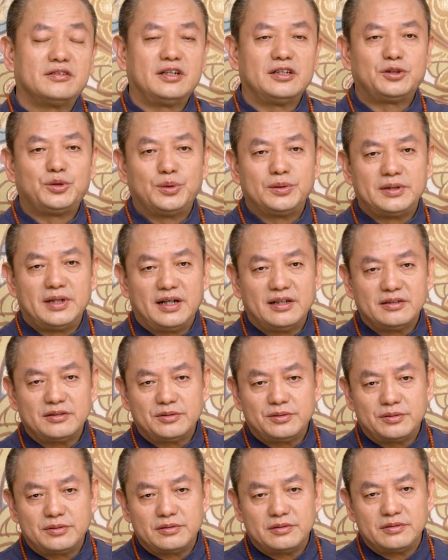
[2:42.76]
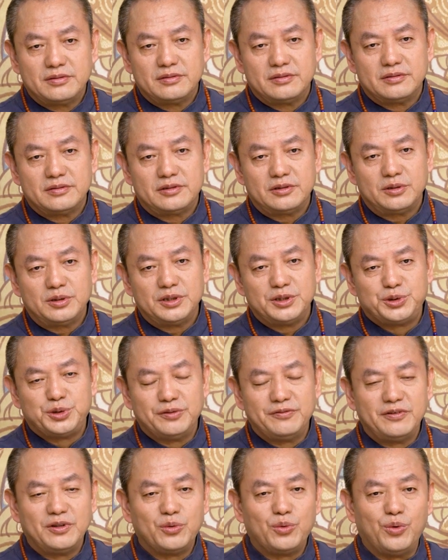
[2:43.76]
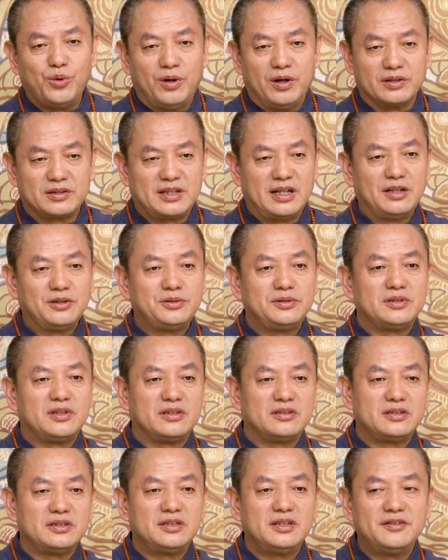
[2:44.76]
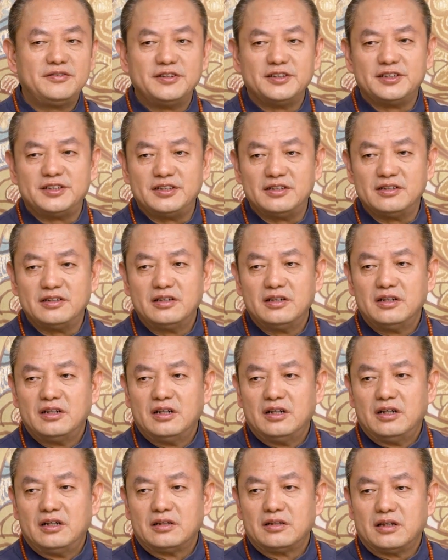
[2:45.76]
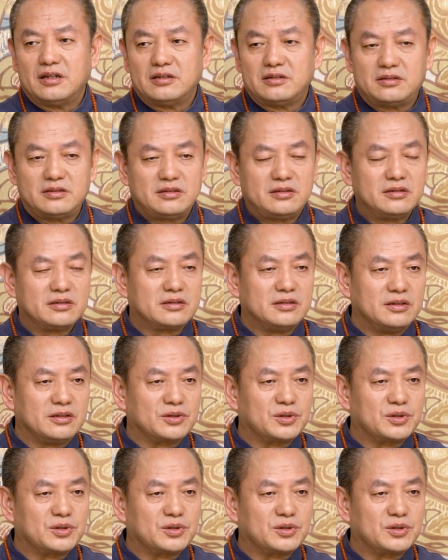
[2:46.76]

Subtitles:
Often people ask me what to do when faced with these problems and pain.